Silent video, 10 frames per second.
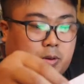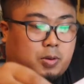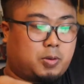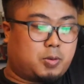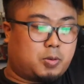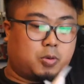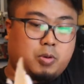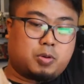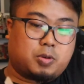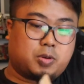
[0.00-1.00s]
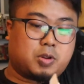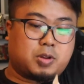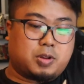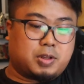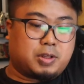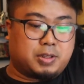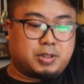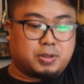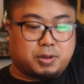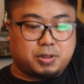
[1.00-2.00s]
Oh,
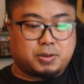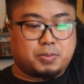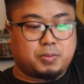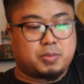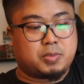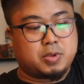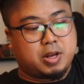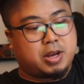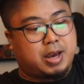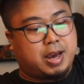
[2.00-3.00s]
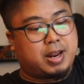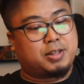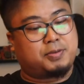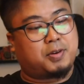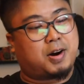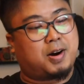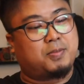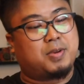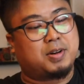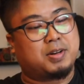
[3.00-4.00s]
this is awesome. And it's from